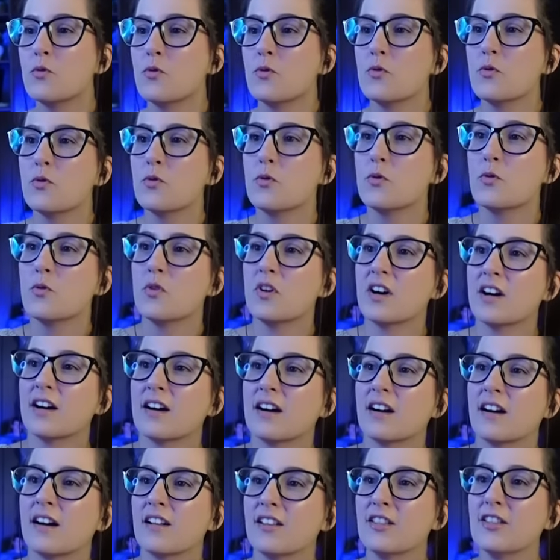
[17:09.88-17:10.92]
Ooh,
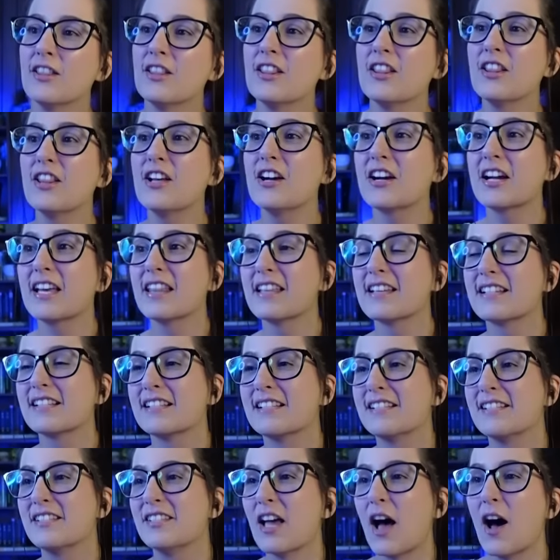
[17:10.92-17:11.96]
look at
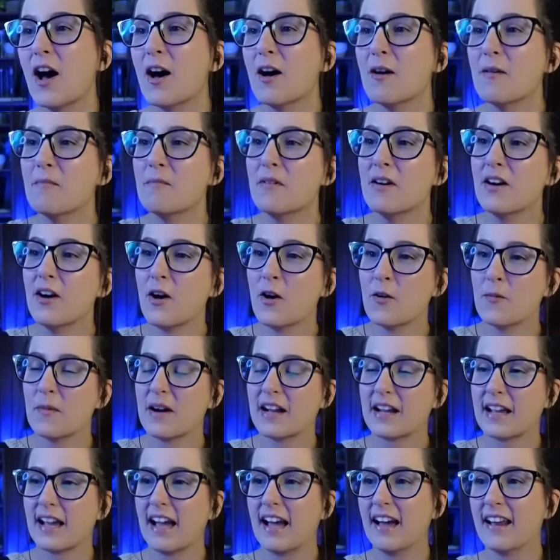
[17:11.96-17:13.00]
this sub. Oh
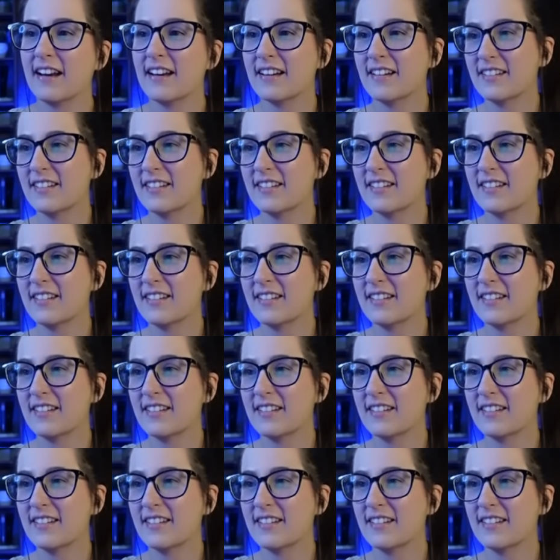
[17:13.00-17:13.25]
my god.